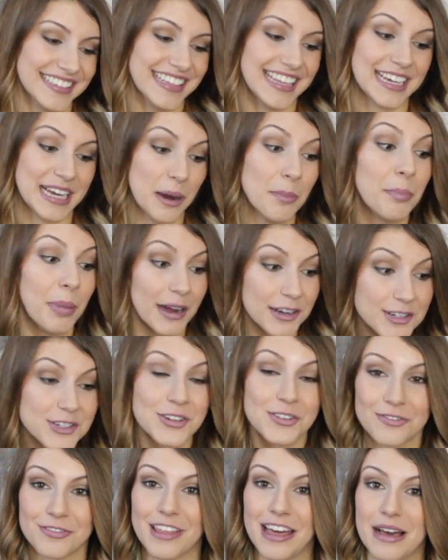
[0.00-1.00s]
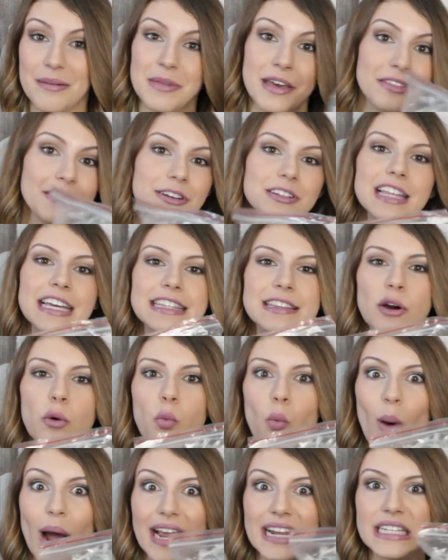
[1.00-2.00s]
like a bunch of them, and they're like
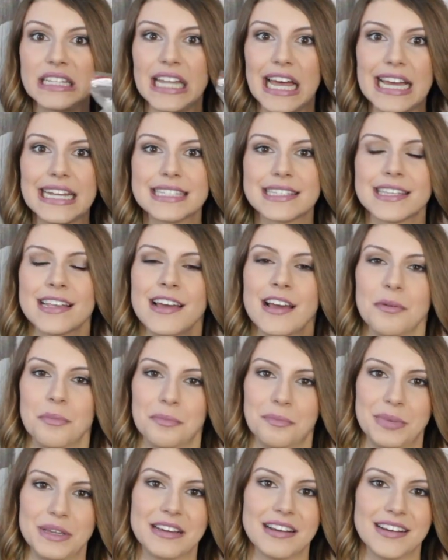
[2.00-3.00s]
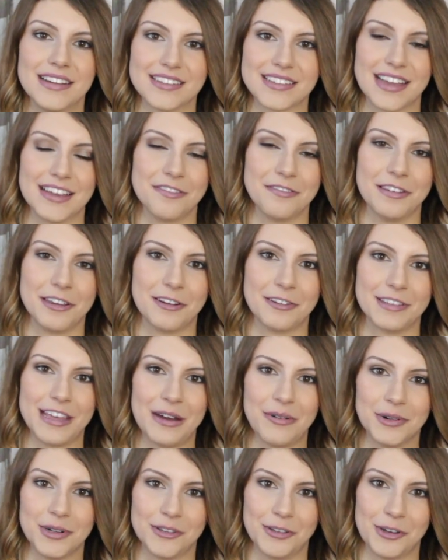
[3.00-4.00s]
the white lights because I figured
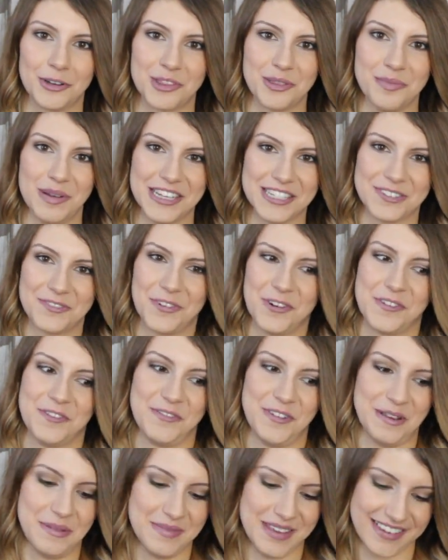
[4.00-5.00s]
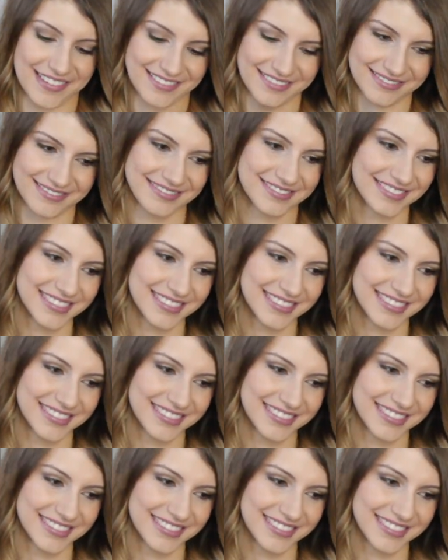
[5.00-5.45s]
that would look the best for filming.